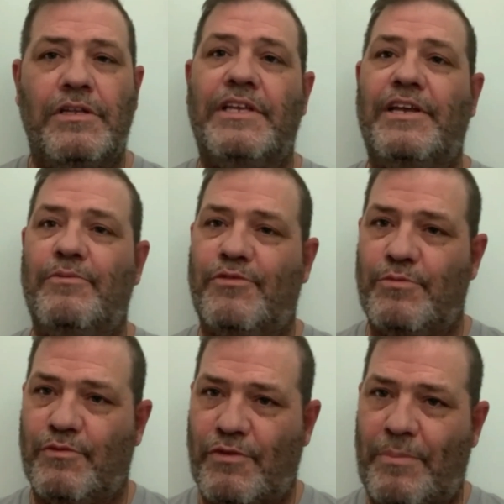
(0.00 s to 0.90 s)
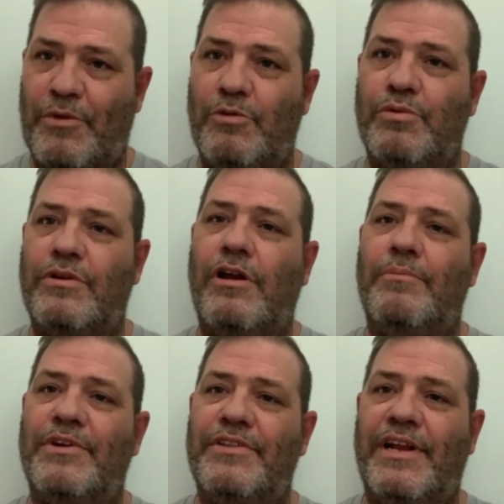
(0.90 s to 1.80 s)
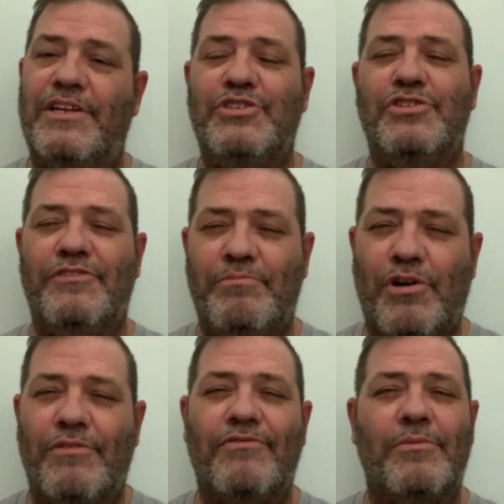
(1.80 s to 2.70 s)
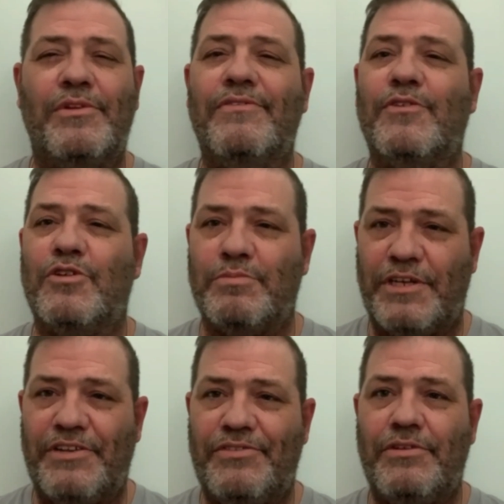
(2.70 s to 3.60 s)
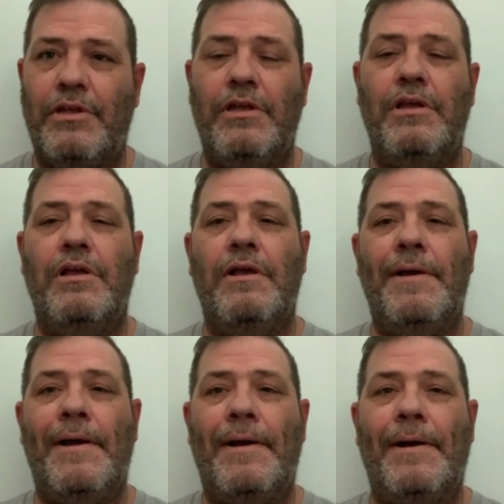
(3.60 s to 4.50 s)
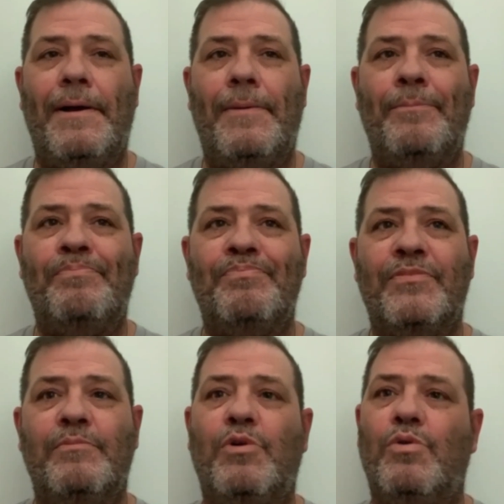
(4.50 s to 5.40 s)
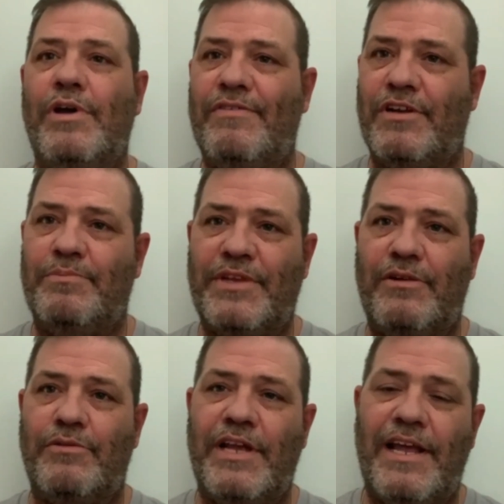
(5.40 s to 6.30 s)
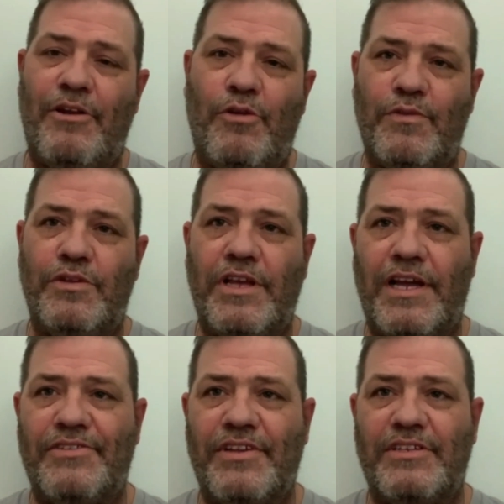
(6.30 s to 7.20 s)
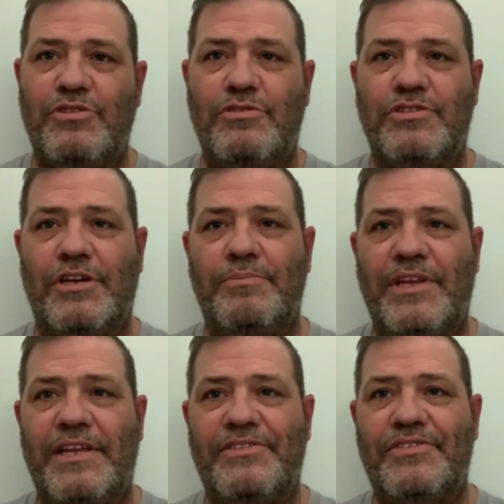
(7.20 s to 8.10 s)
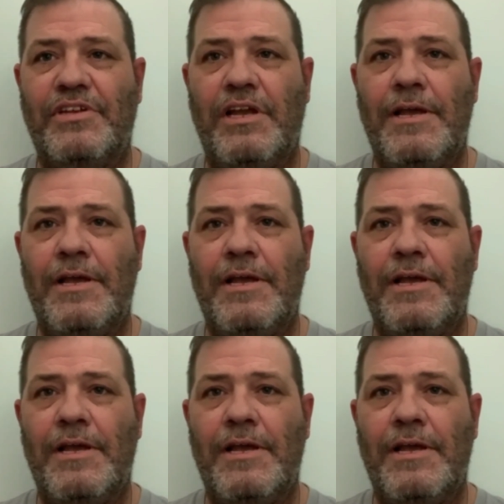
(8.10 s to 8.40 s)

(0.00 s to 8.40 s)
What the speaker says: get them from the reputable company that I should have bought them from in the first place. But we'll have an update on that. Hopefully you guys like Junior's updates.